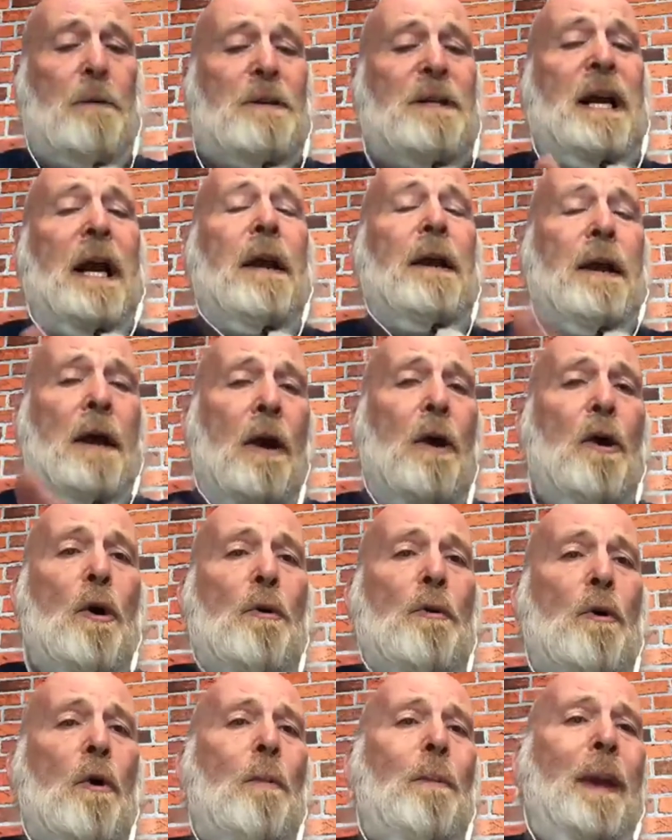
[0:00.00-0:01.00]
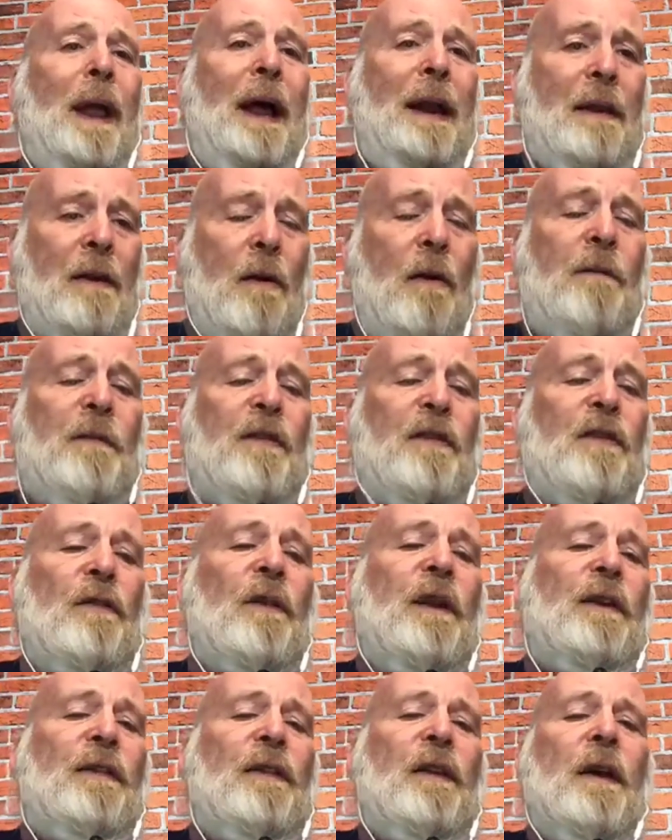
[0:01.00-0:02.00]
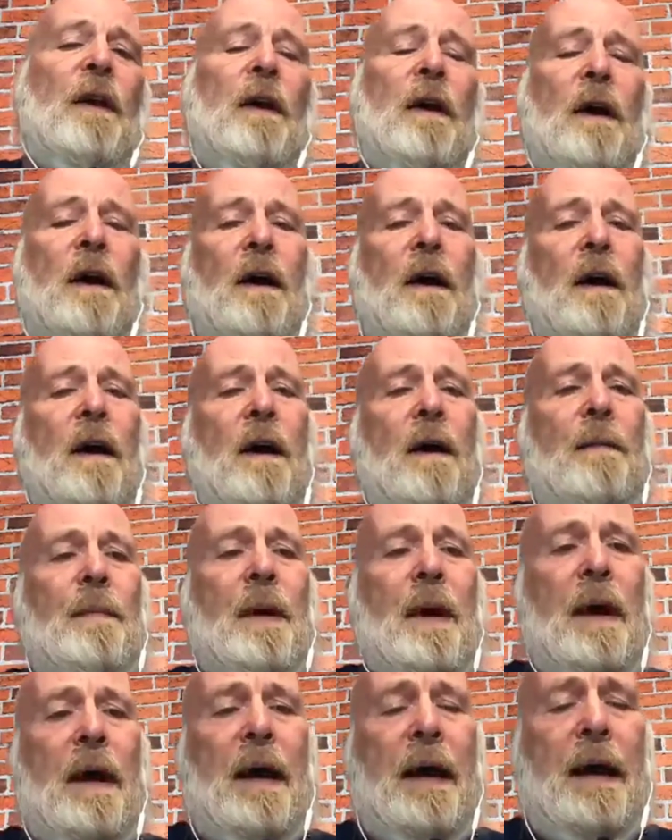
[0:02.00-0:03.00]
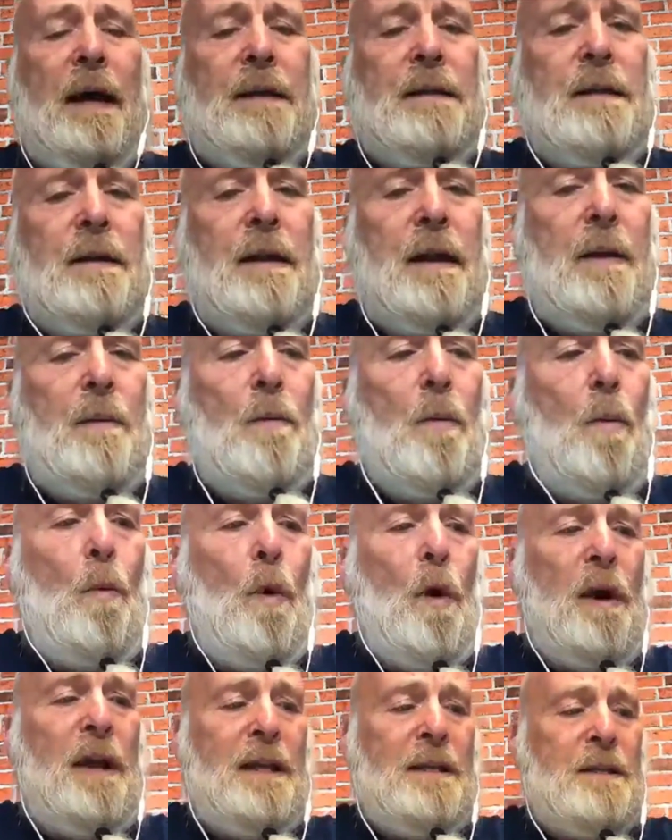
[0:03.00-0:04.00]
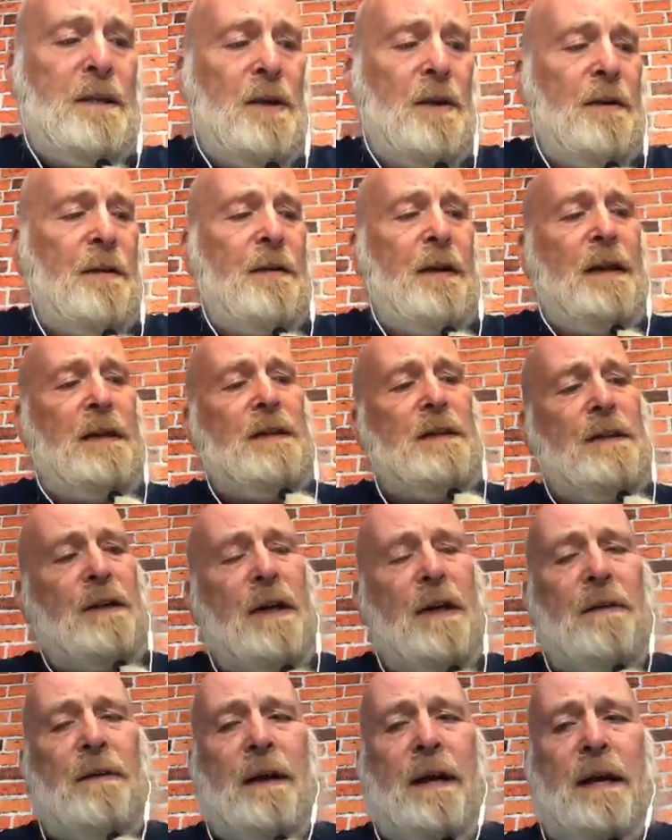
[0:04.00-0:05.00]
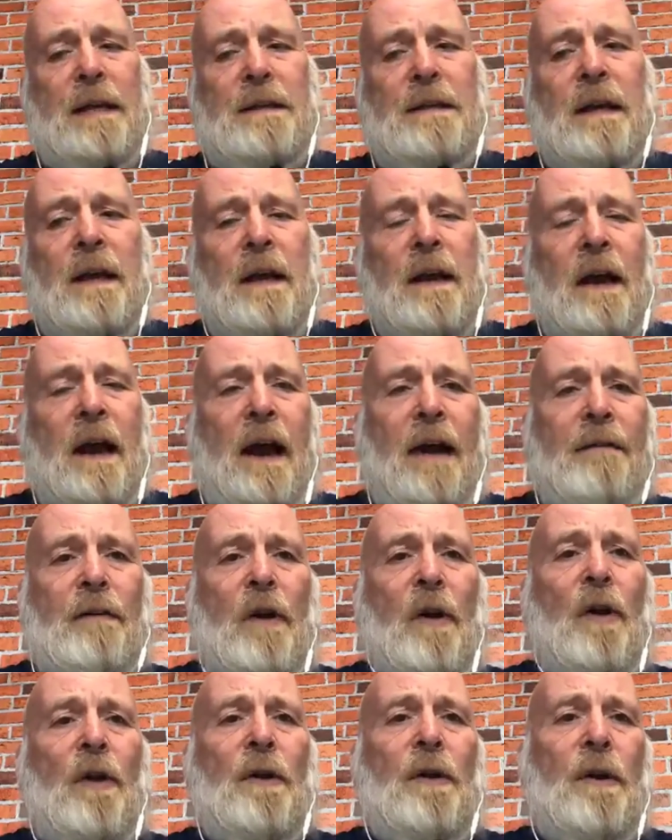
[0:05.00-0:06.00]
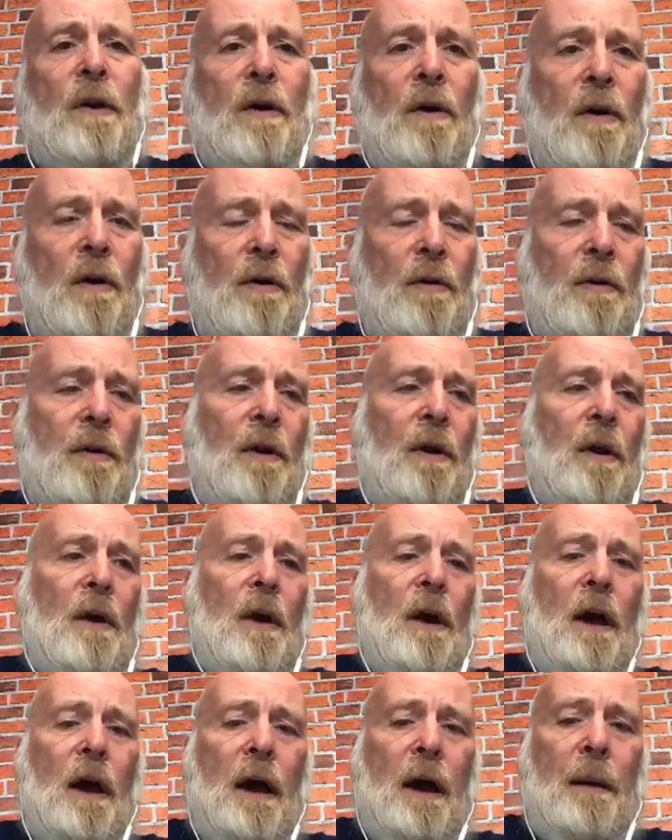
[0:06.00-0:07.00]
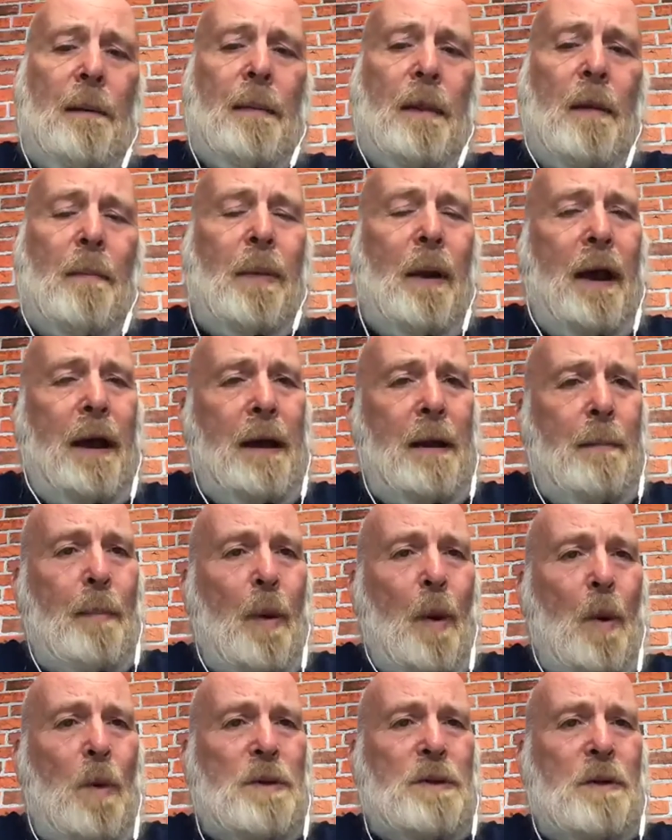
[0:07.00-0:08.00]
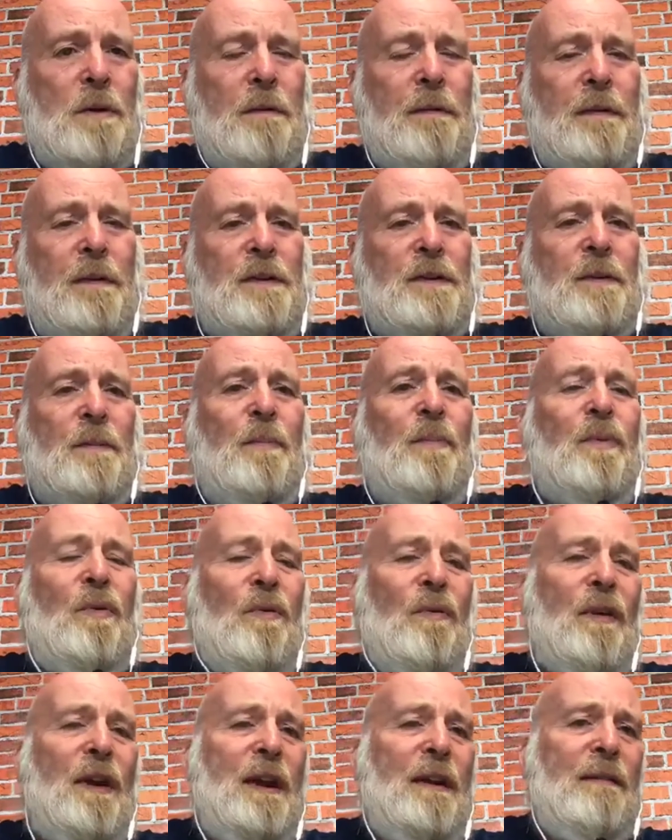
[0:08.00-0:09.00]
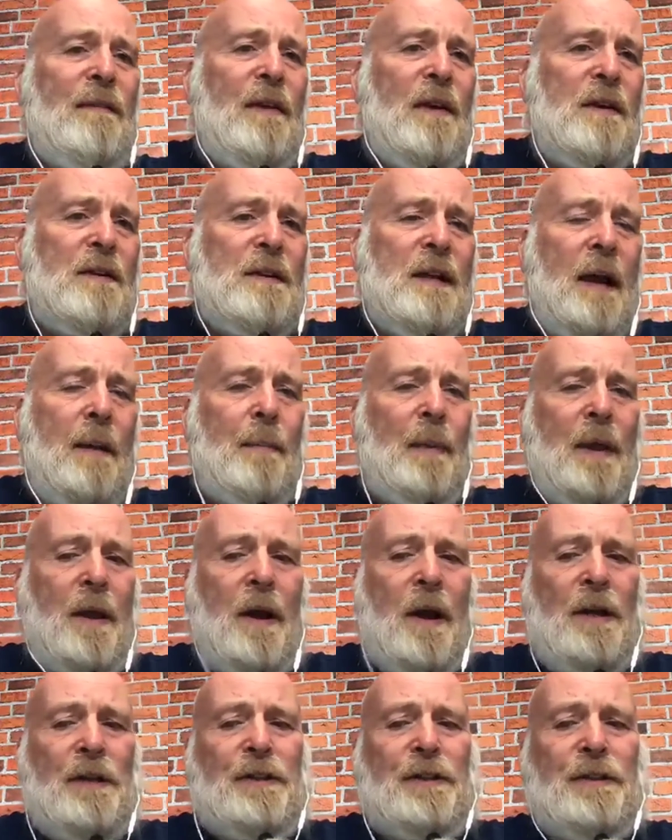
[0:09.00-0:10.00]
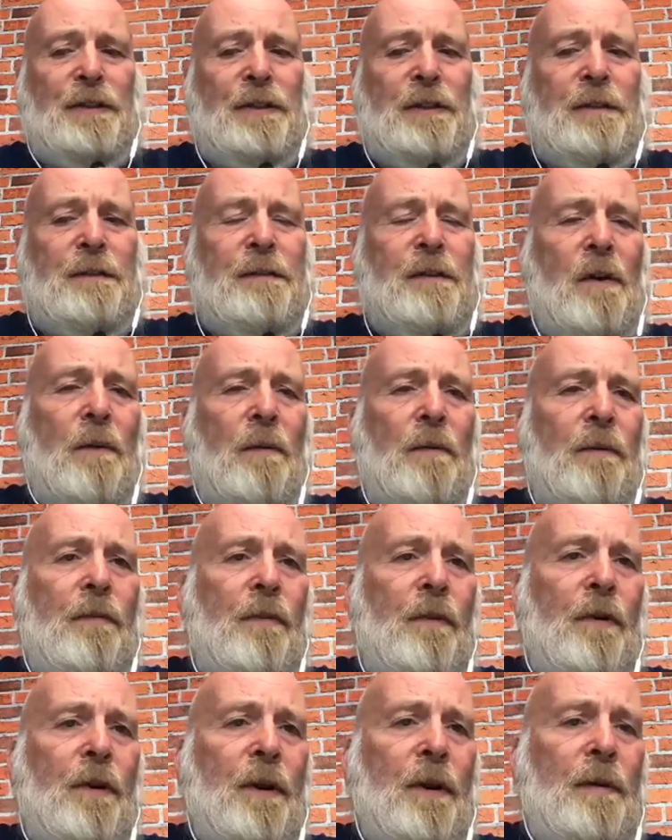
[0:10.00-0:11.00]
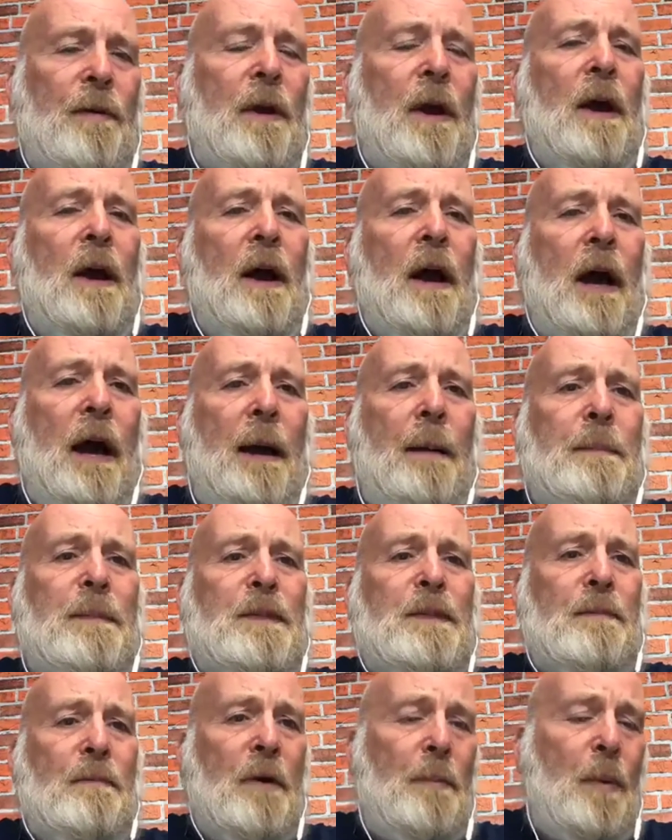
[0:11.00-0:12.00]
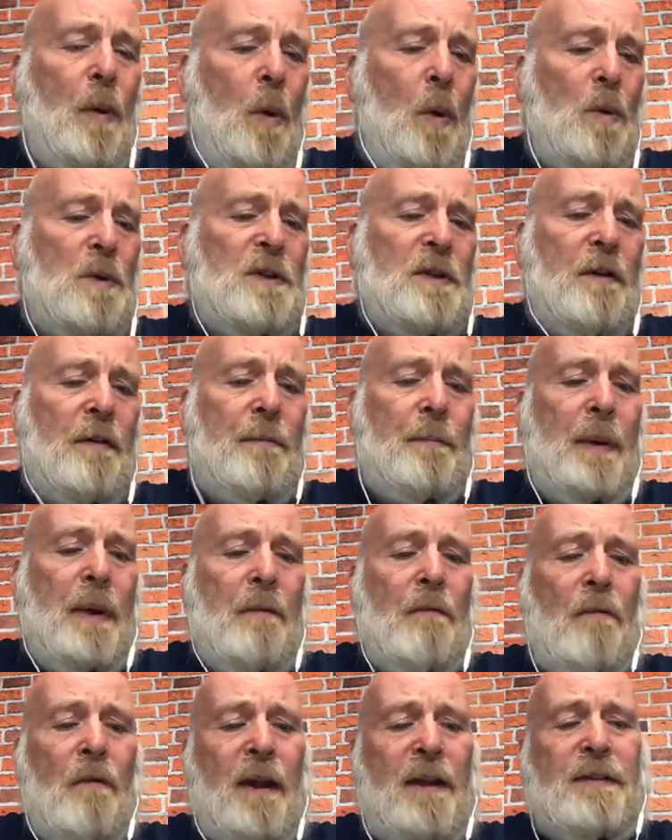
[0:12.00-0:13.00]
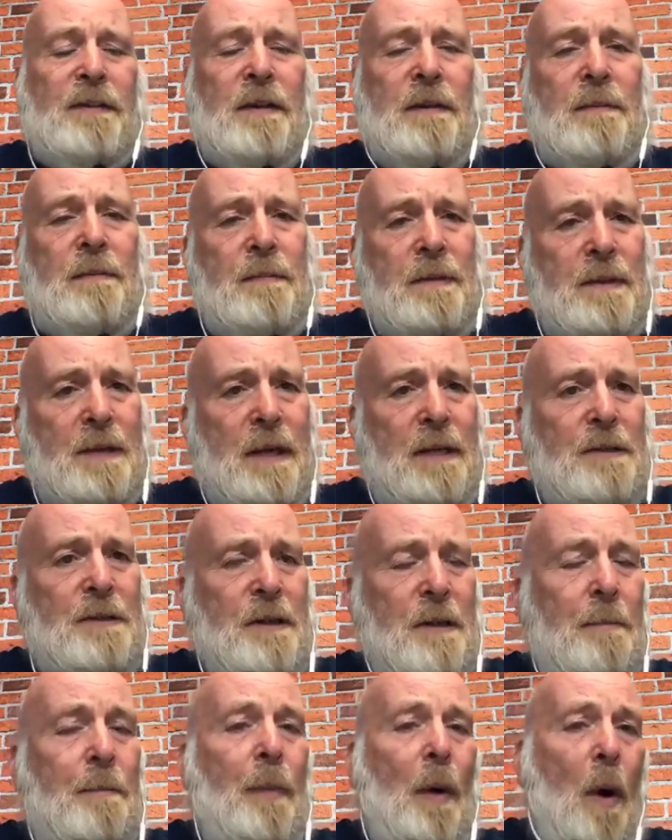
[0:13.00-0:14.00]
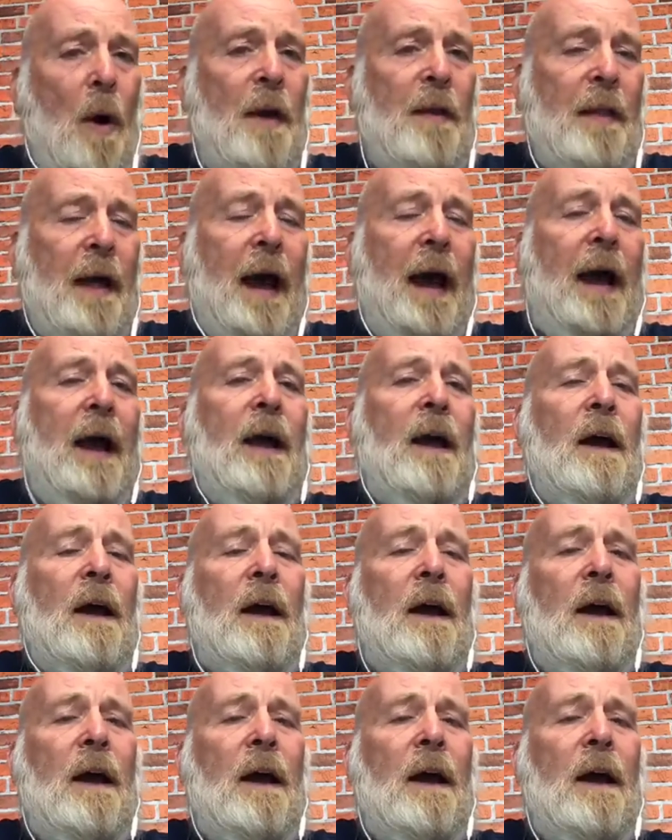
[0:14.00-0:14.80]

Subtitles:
tell you who your planning officer is, and then what is a good thing to do is have a look on the planning portal for some previous applications that have gone through, some reports that have been written potentially by that